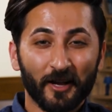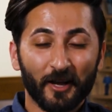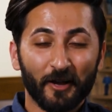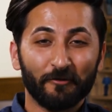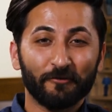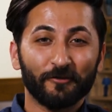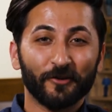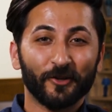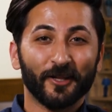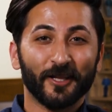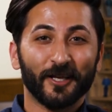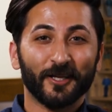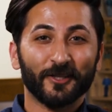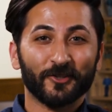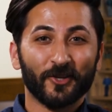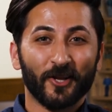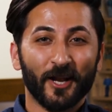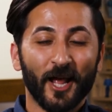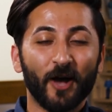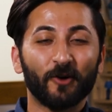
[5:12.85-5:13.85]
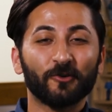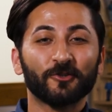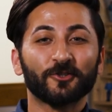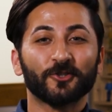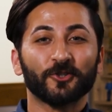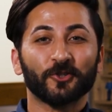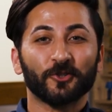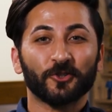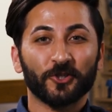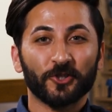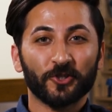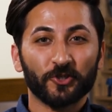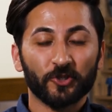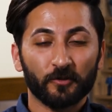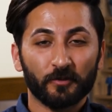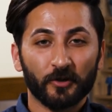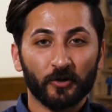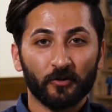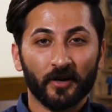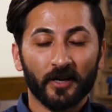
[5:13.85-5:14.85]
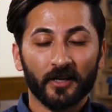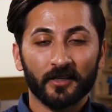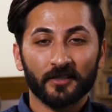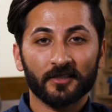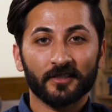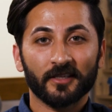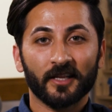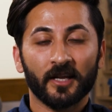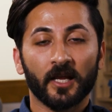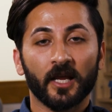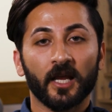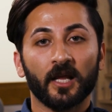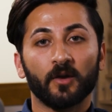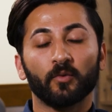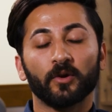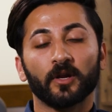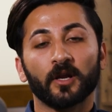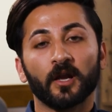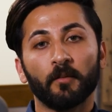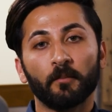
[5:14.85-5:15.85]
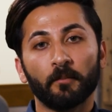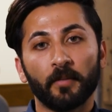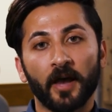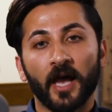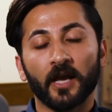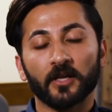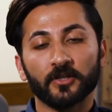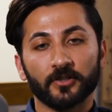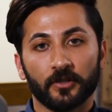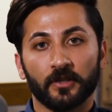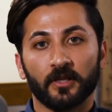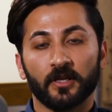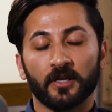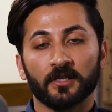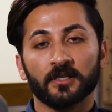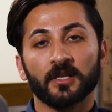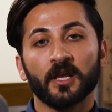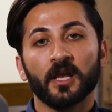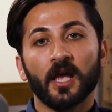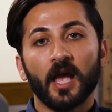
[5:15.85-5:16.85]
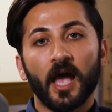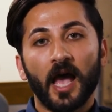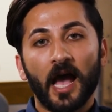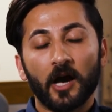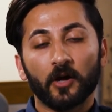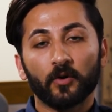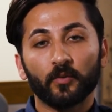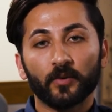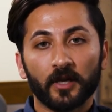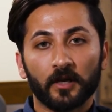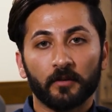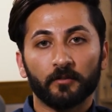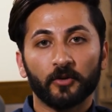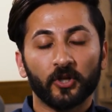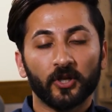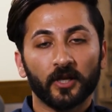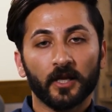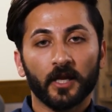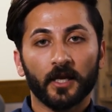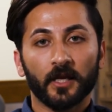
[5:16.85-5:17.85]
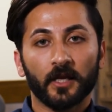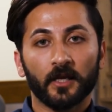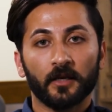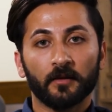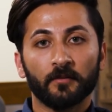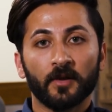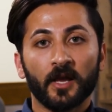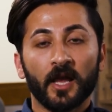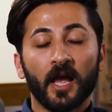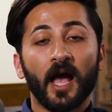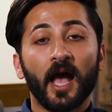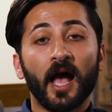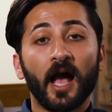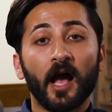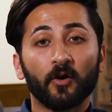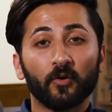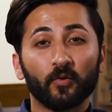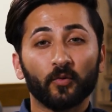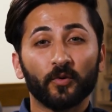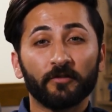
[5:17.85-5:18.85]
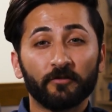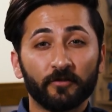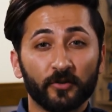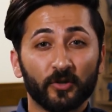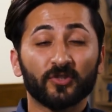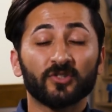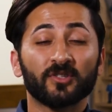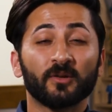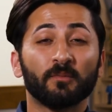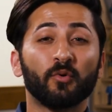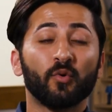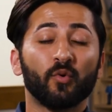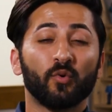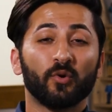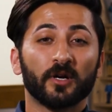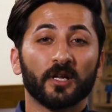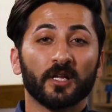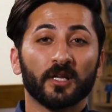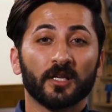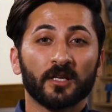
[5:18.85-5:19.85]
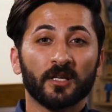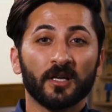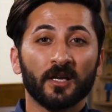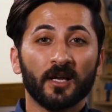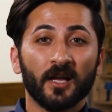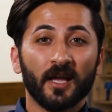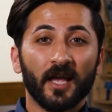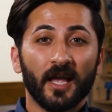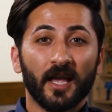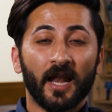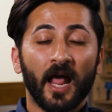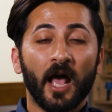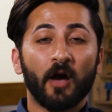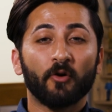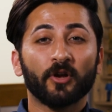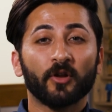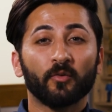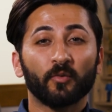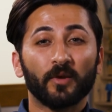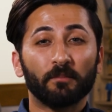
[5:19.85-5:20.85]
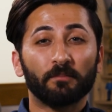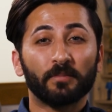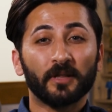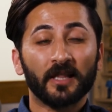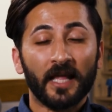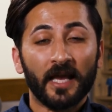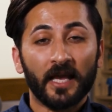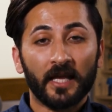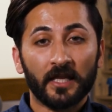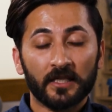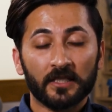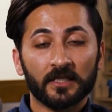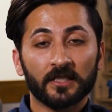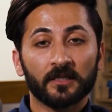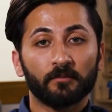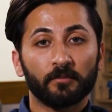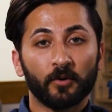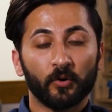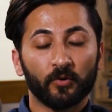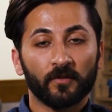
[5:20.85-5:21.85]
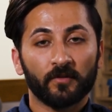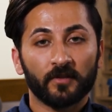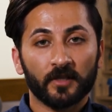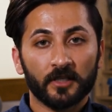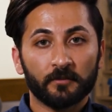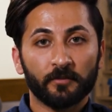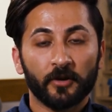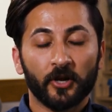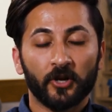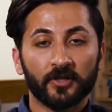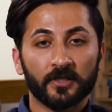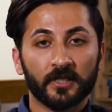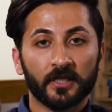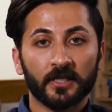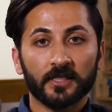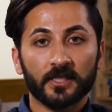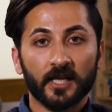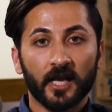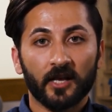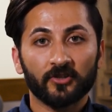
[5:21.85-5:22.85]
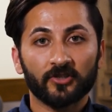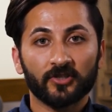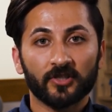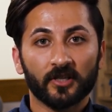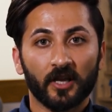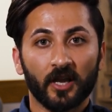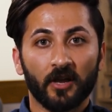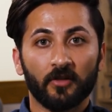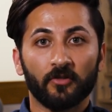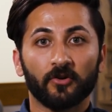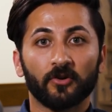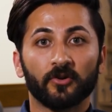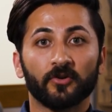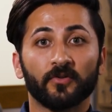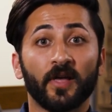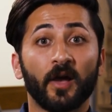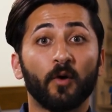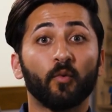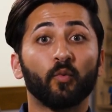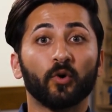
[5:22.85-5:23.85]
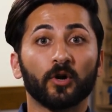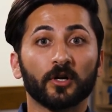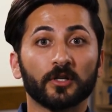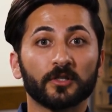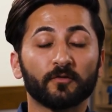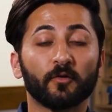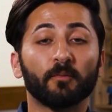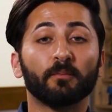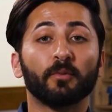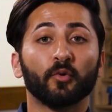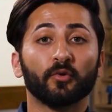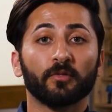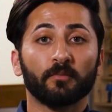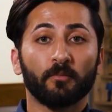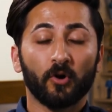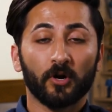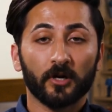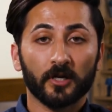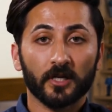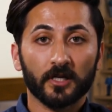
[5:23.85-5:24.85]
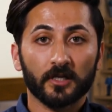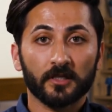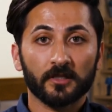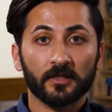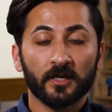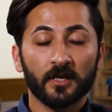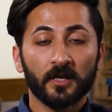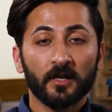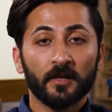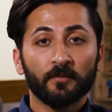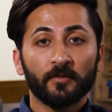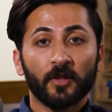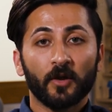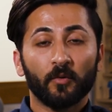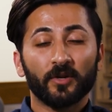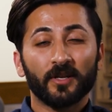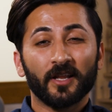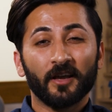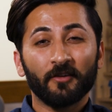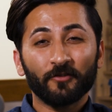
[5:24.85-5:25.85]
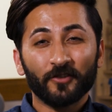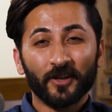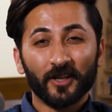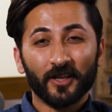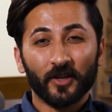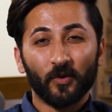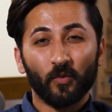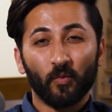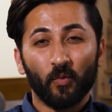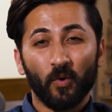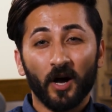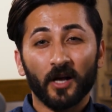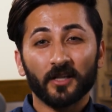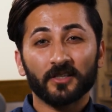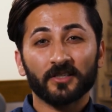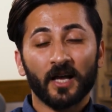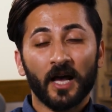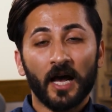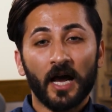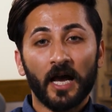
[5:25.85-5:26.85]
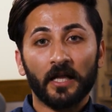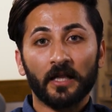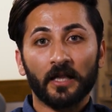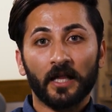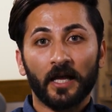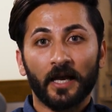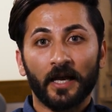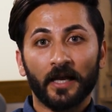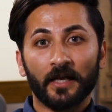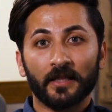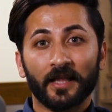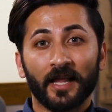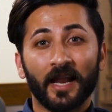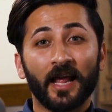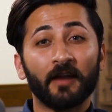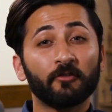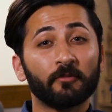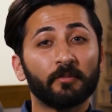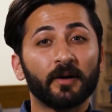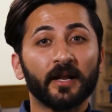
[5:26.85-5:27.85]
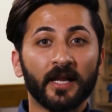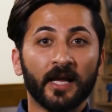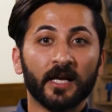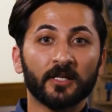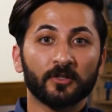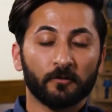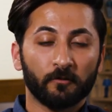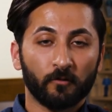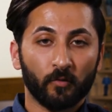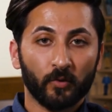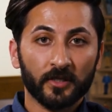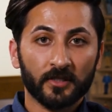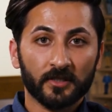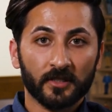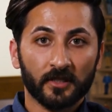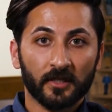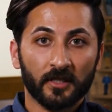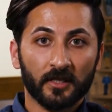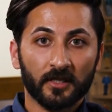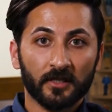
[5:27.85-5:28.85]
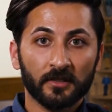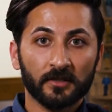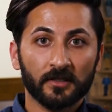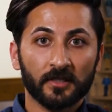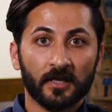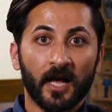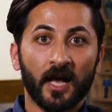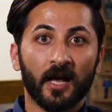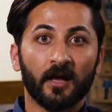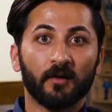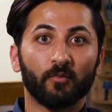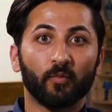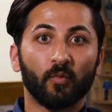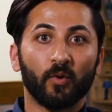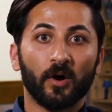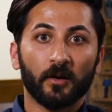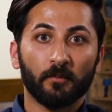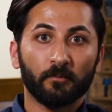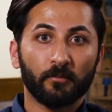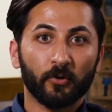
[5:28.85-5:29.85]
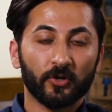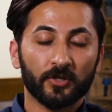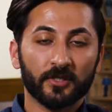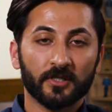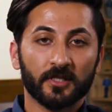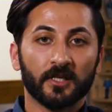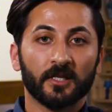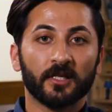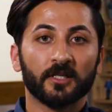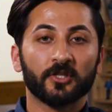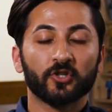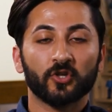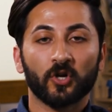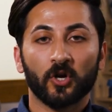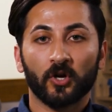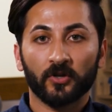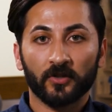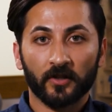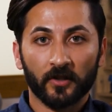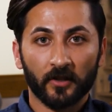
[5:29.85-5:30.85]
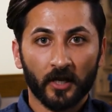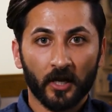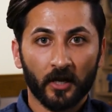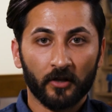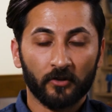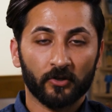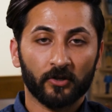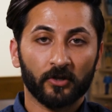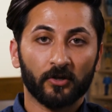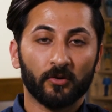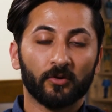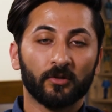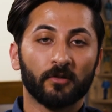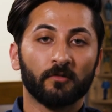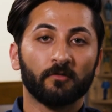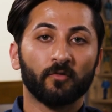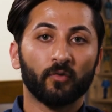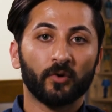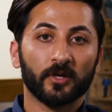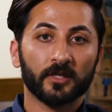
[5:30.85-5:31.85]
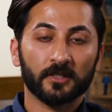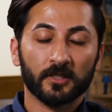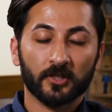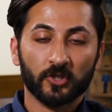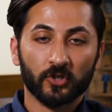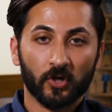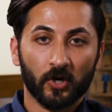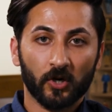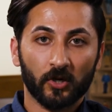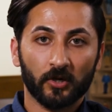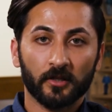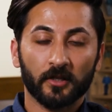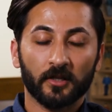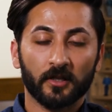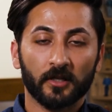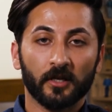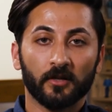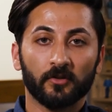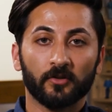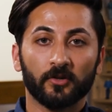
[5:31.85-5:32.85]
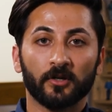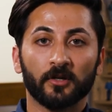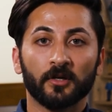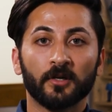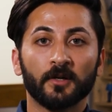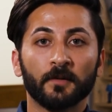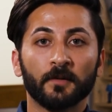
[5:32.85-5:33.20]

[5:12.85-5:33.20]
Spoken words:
feelings on how children should be raised. And again, we come back to this: how do we communicate? How do we feel supported? And how can we blend both of these parenting styles together that works for both parties? And we definitely want to highlight that everybody has a voice in this. Not one person is stronger than the other, or the voice is stronger than the other.